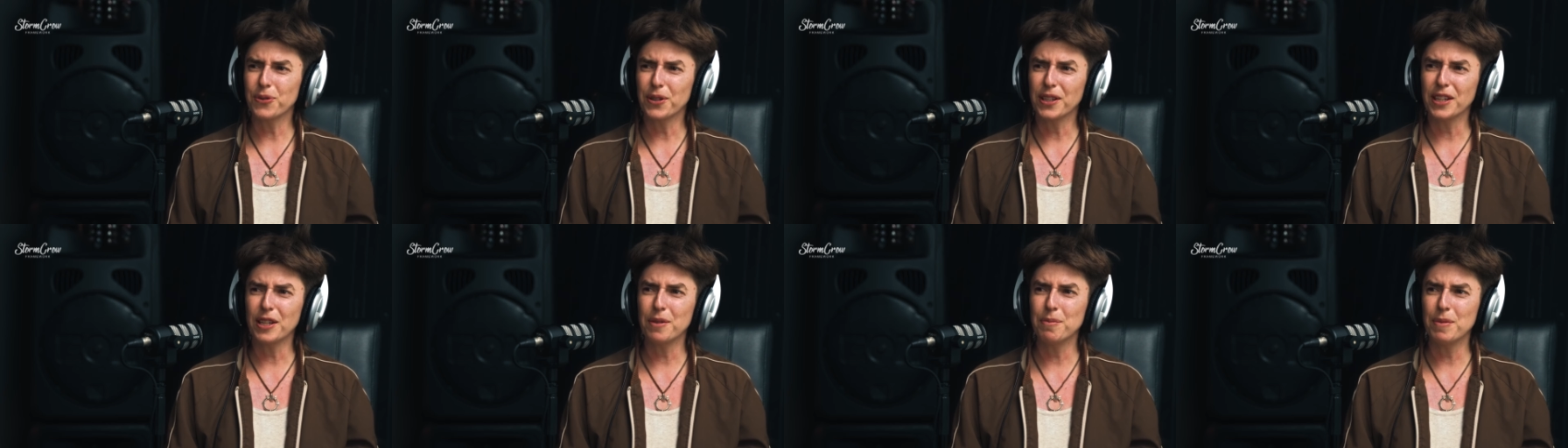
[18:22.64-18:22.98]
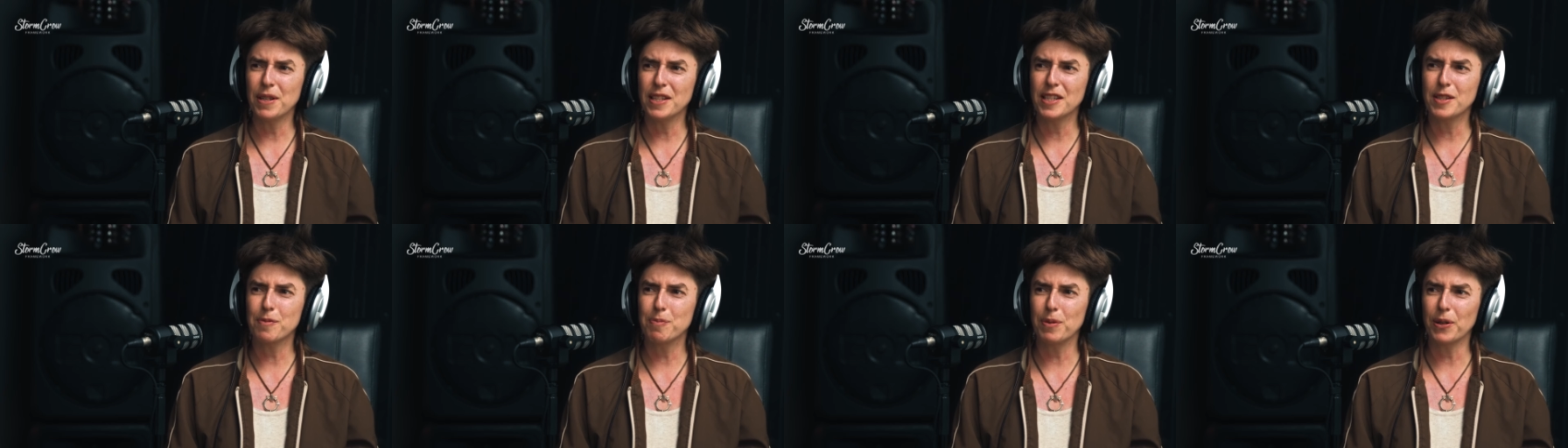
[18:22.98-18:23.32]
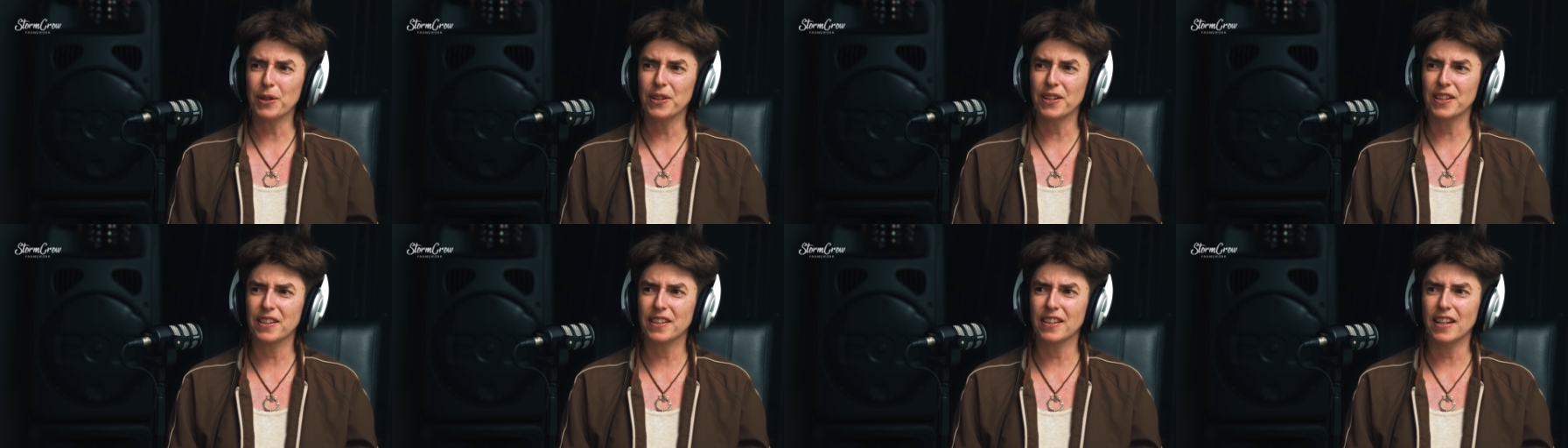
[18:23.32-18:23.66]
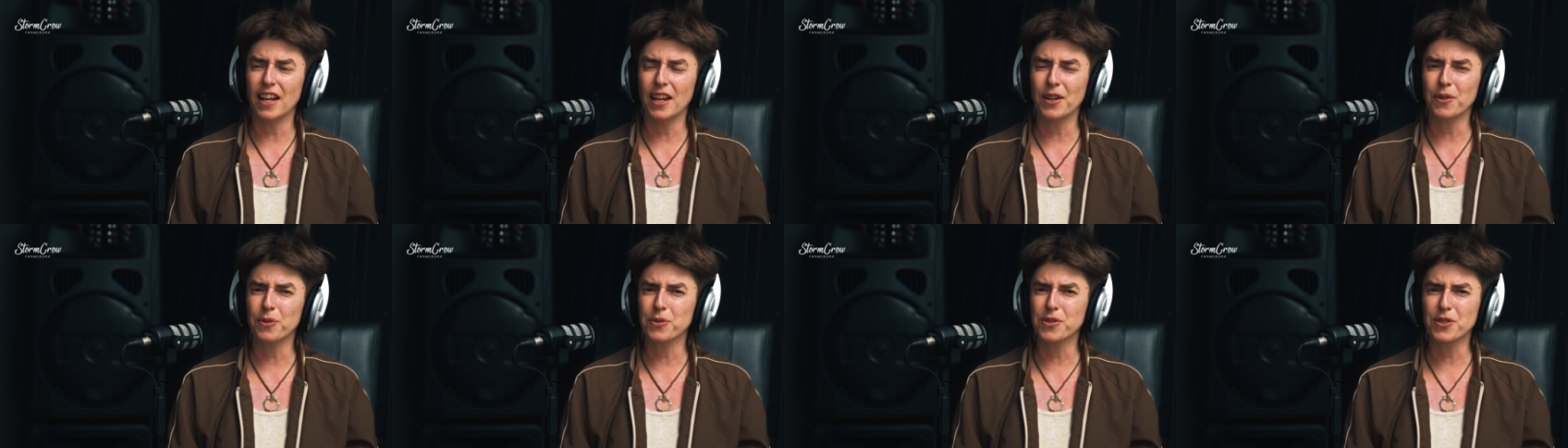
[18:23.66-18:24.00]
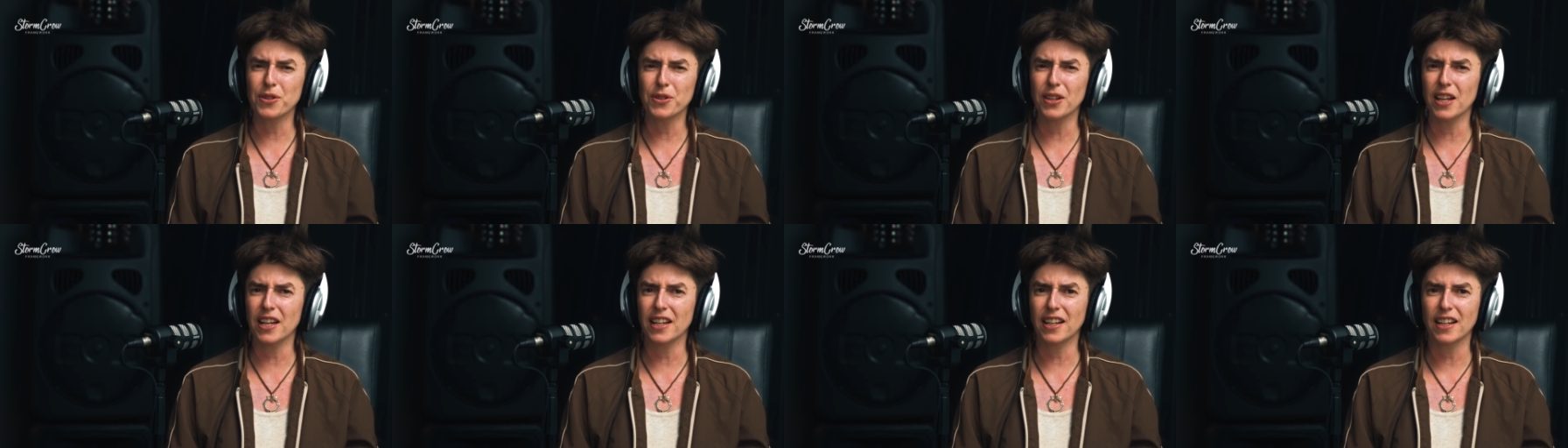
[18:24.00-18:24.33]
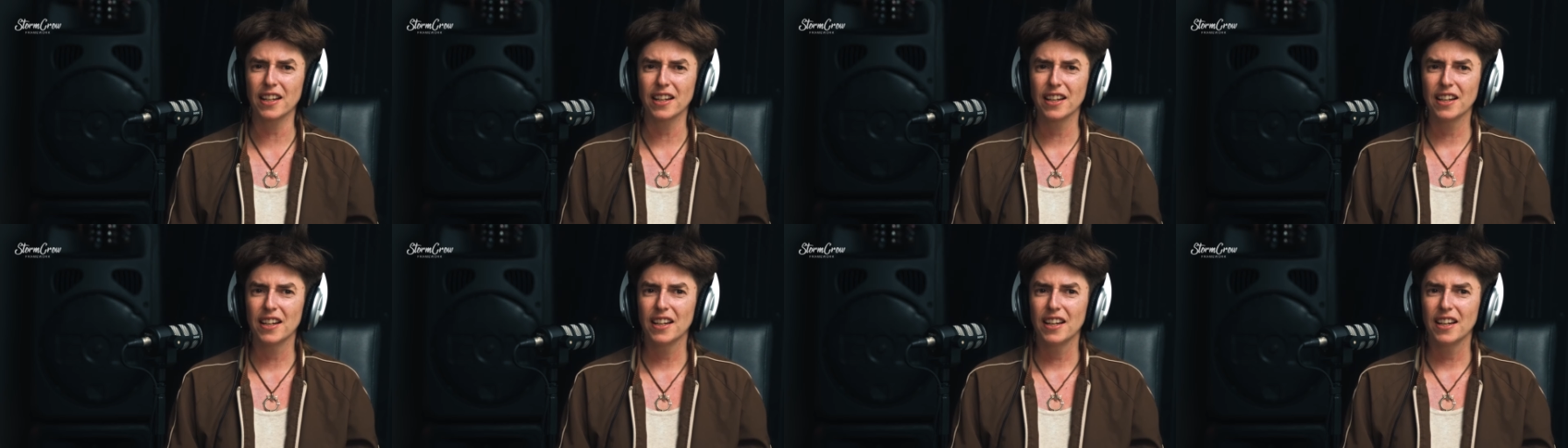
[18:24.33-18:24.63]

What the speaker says: really mean-spirited. And also, like,